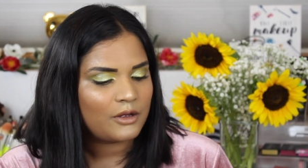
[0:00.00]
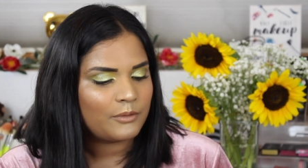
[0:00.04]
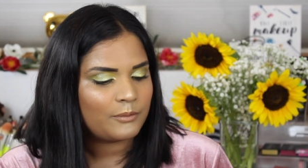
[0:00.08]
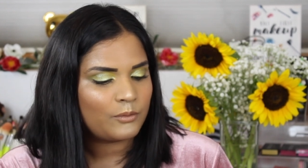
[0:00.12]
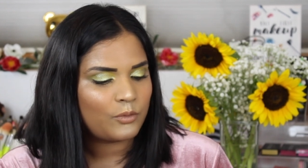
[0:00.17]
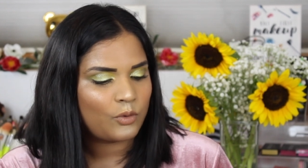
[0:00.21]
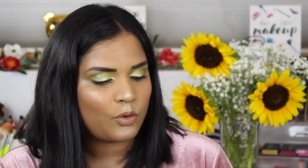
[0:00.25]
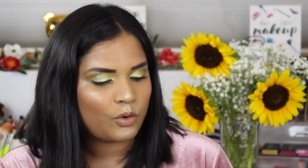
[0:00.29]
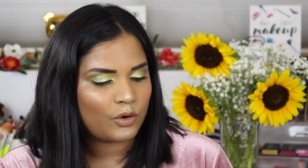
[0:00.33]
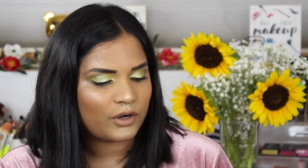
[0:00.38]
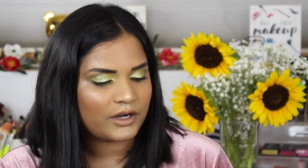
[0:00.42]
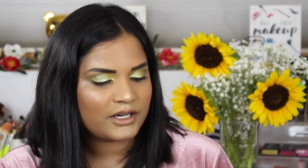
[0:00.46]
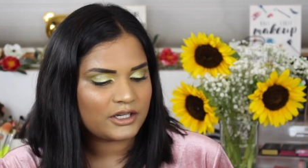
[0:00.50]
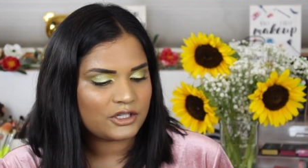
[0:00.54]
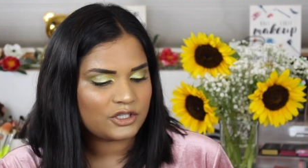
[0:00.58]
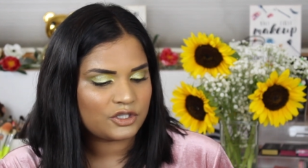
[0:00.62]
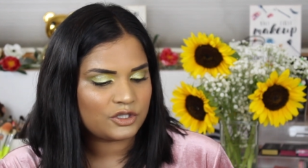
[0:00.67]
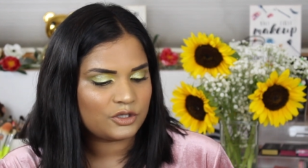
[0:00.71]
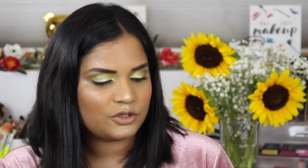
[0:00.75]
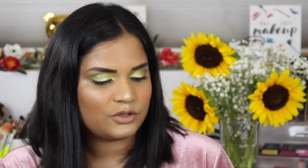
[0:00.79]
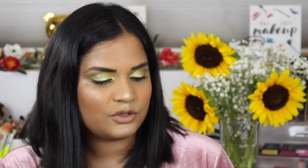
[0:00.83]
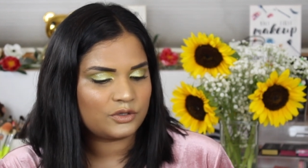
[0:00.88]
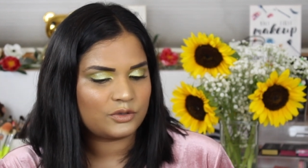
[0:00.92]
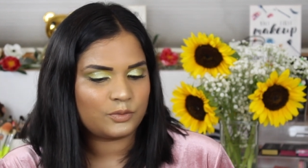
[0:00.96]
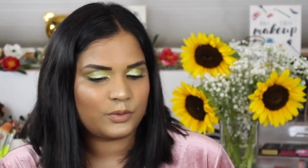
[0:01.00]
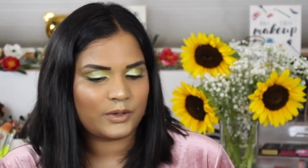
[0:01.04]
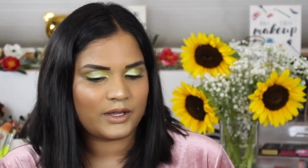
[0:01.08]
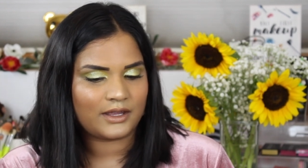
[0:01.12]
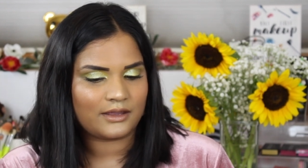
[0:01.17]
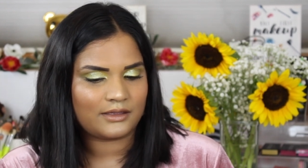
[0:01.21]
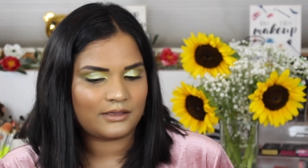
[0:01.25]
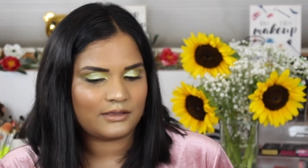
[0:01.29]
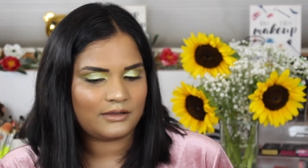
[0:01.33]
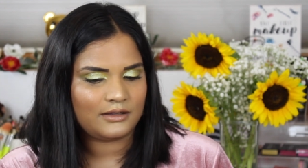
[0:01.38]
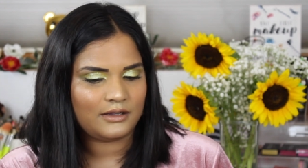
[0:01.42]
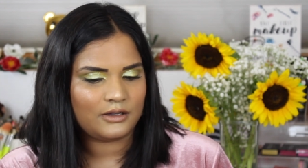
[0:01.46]
more issues
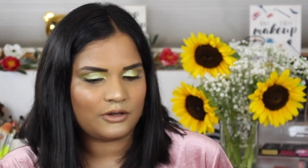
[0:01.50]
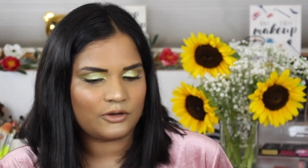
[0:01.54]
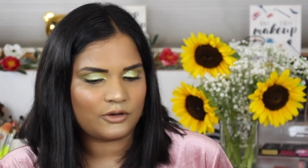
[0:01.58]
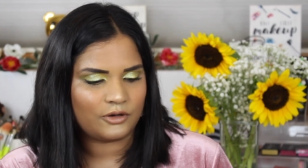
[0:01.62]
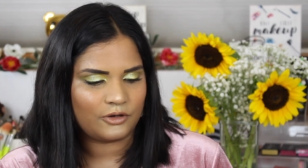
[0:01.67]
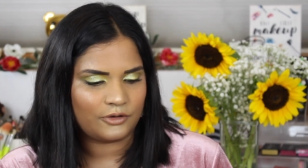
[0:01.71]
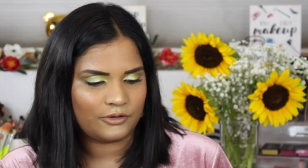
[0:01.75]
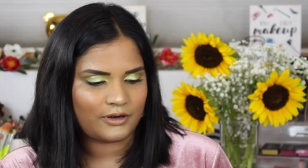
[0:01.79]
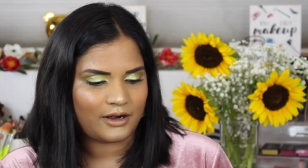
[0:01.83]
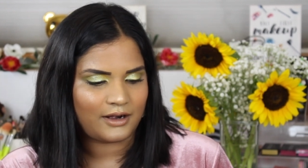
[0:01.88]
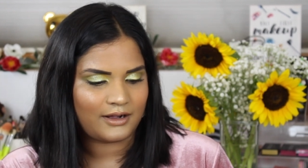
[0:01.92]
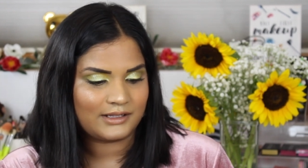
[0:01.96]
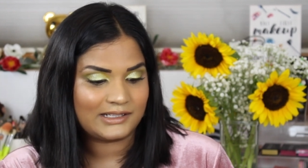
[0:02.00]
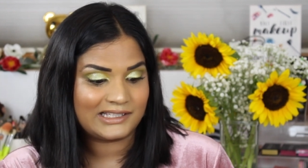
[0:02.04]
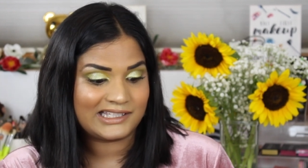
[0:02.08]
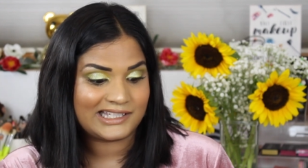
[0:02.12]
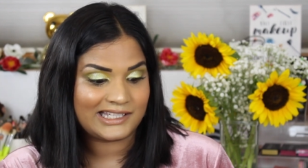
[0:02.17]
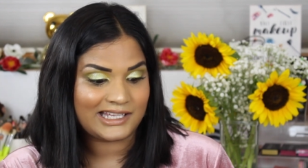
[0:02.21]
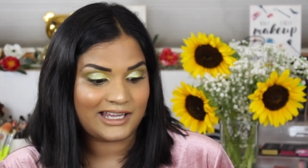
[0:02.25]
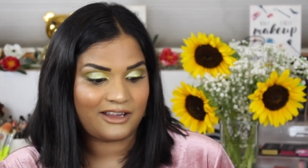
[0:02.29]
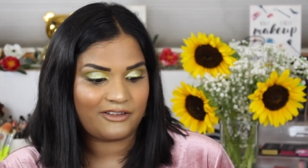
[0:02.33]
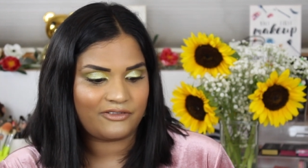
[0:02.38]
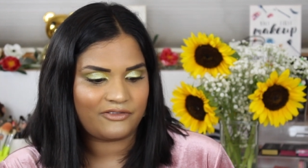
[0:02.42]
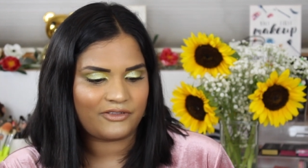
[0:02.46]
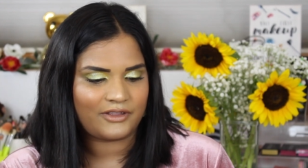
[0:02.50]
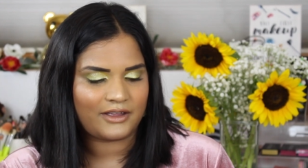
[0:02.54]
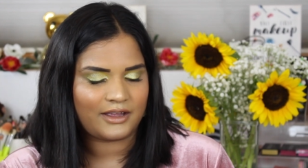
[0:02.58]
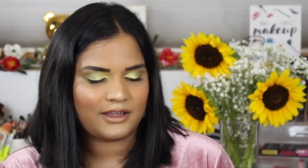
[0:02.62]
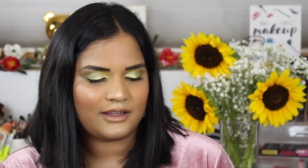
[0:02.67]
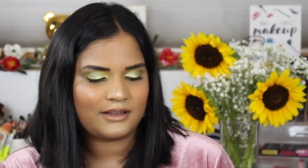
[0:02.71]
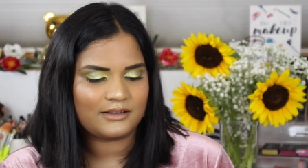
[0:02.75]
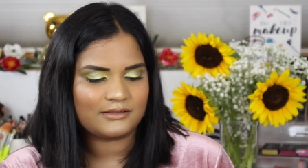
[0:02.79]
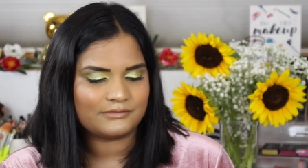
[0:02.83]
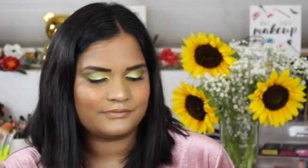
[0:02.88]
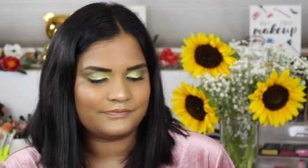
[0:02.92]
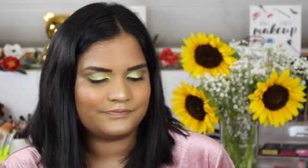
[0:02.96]
with, you know, unsafe
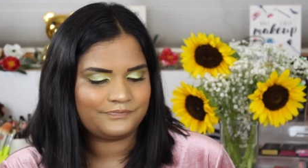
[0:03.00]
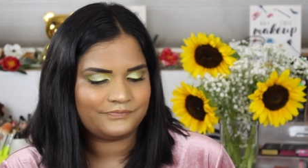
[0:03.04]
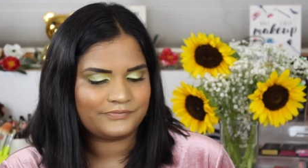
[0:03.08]
like